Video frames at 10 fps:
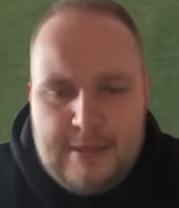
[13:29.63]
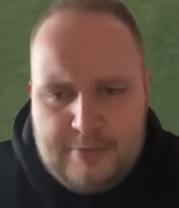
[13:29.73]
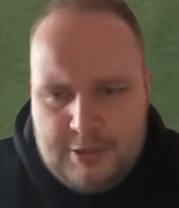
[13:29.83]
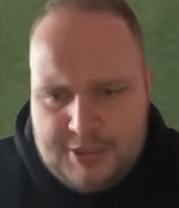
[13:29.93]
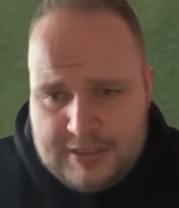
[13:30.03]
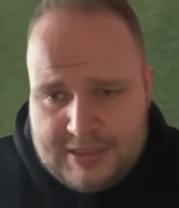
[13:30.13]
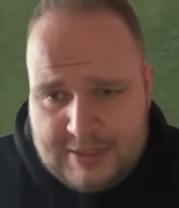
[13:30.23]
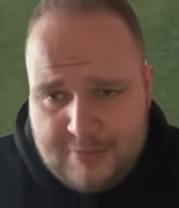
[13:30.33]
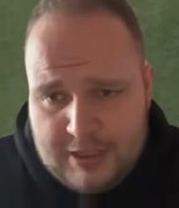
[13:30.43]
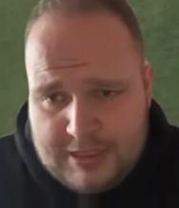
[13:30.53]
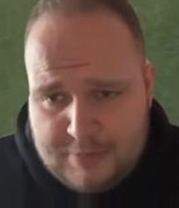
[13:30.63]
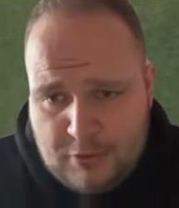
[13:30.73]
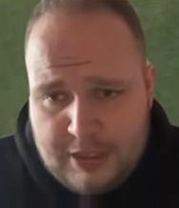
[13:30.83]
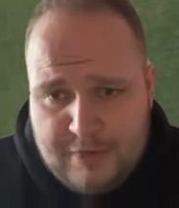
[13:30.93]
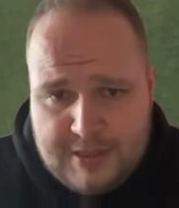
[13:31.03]
But as you can see by this
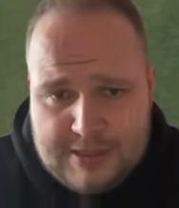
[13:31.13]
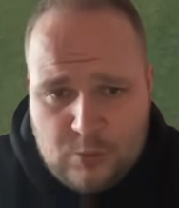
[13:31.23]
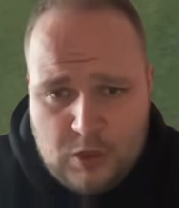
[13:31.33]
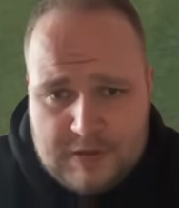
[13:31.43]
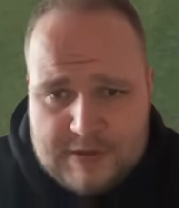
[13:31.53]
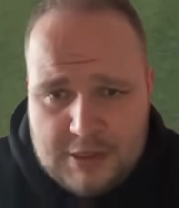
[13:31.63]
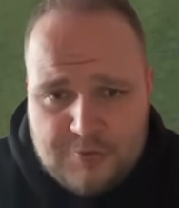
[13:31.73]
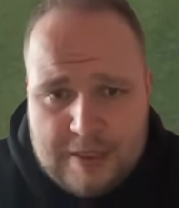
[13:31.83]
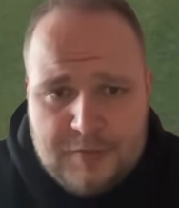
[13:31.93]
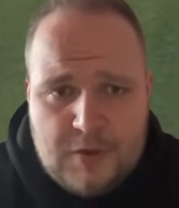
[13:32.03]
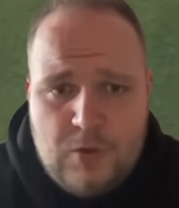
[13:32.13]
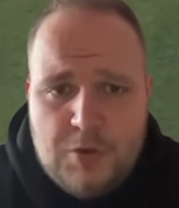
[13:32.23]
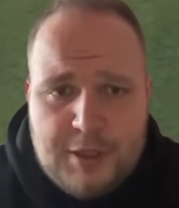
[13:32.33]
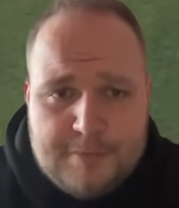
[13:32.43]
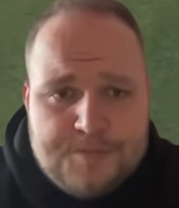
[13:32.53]
point, if it's a one touch round the
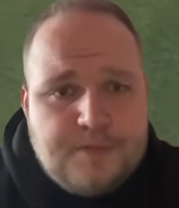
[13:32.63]
corner,